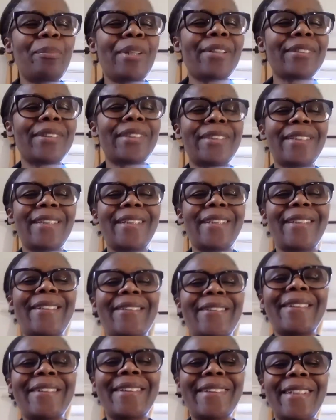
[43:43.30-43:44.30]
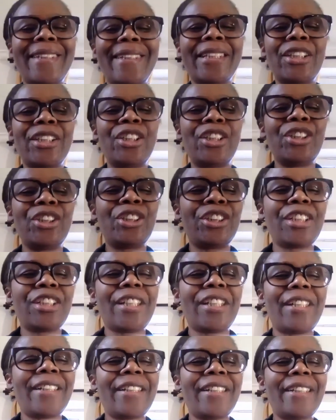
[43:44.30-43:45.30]
Marcya, and thank you,
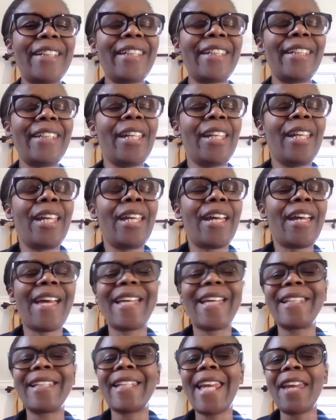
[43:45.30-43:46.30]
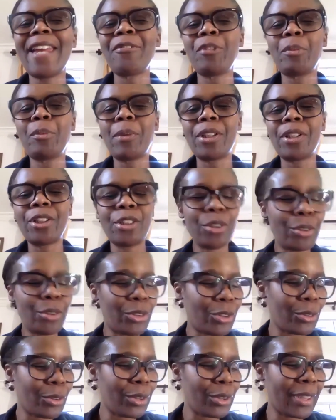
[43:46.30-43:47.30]
Shirley, and everyone who
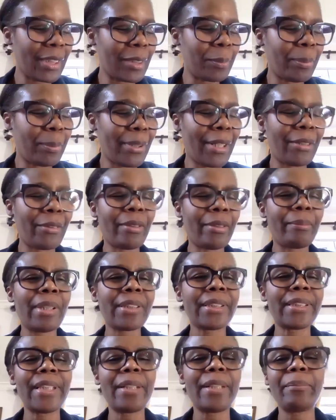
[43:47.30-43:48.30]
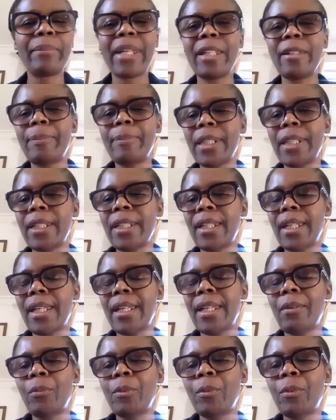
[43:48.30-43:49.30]
joined this program. Marcya, maybe
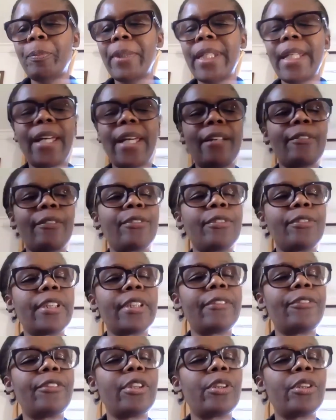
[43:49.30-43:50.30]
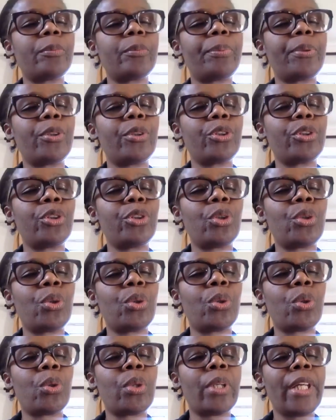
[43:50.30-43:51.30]
it would be helpful if you could put
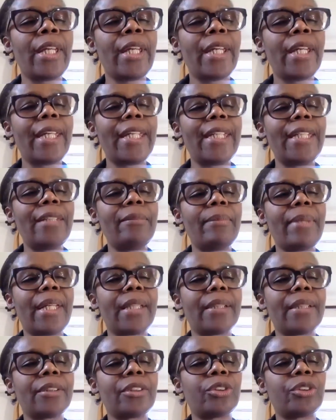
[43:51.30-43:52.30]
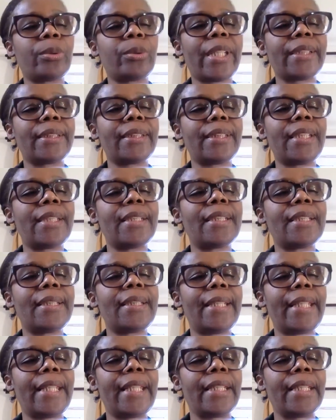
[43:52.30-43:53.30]
your email address in the
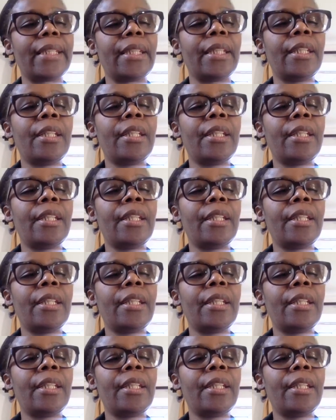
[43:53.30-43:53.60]
link,